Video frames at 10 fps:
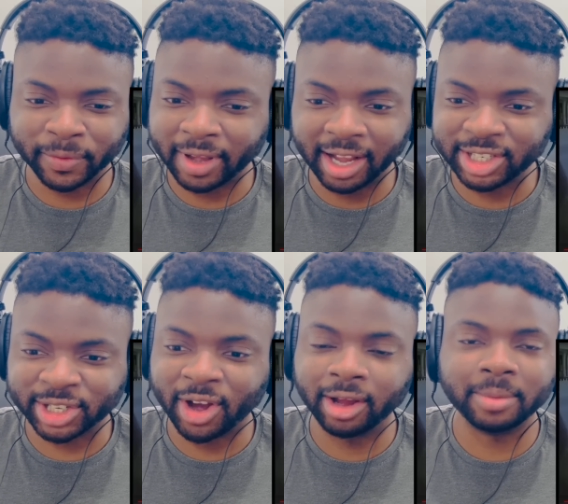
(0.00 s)
I just
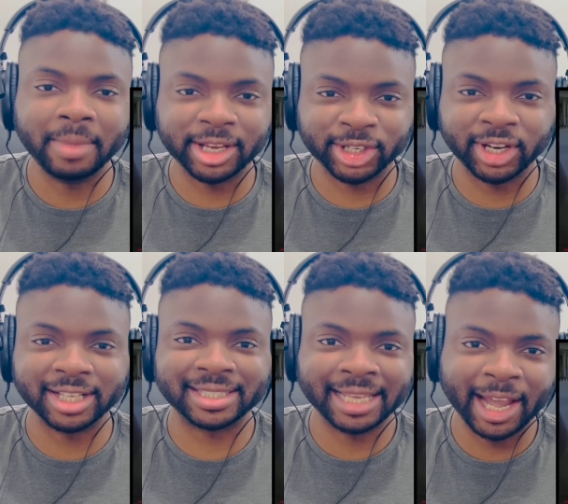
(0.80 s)
can't imagine a
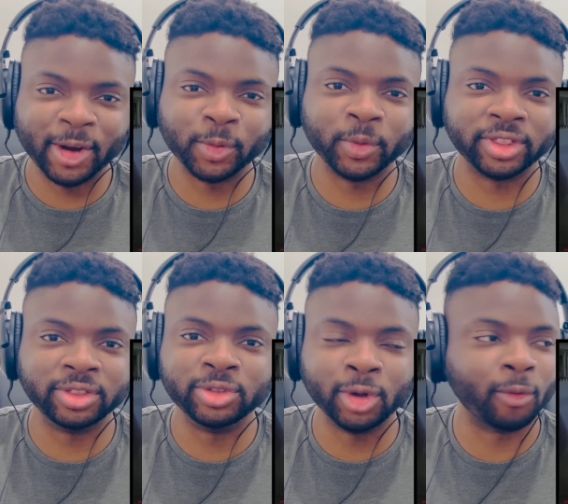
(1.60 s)
town with
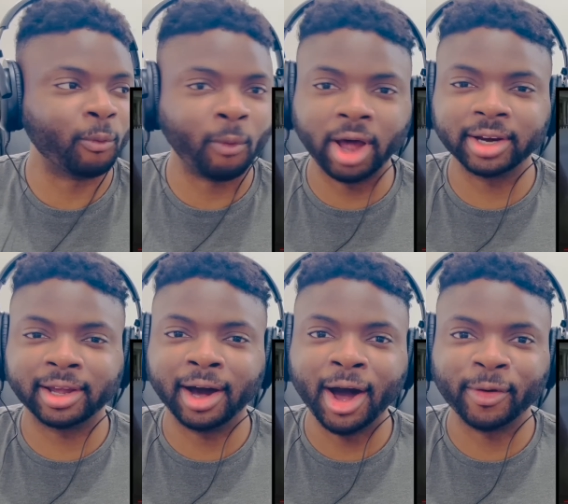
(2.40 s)
not one
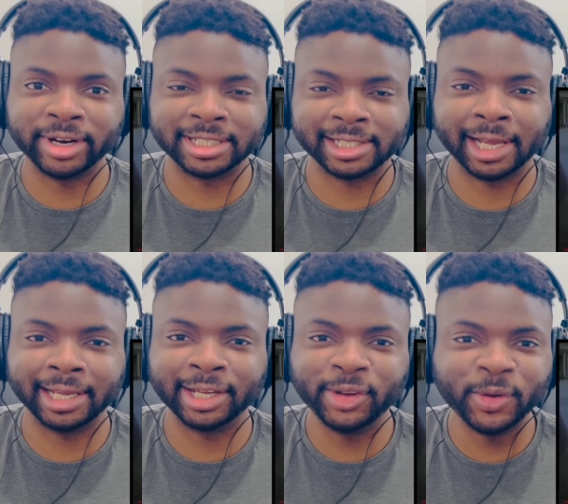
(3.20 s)
car in
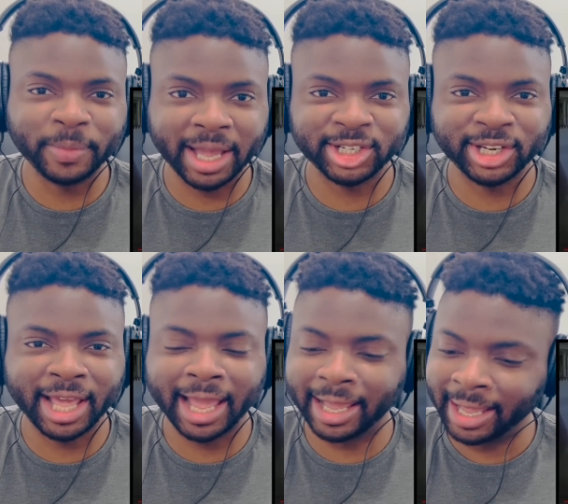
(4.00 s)
sight. Can you imagine
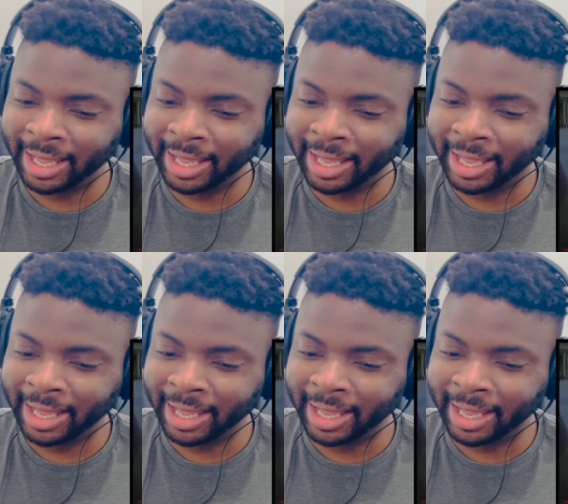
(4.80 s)
that?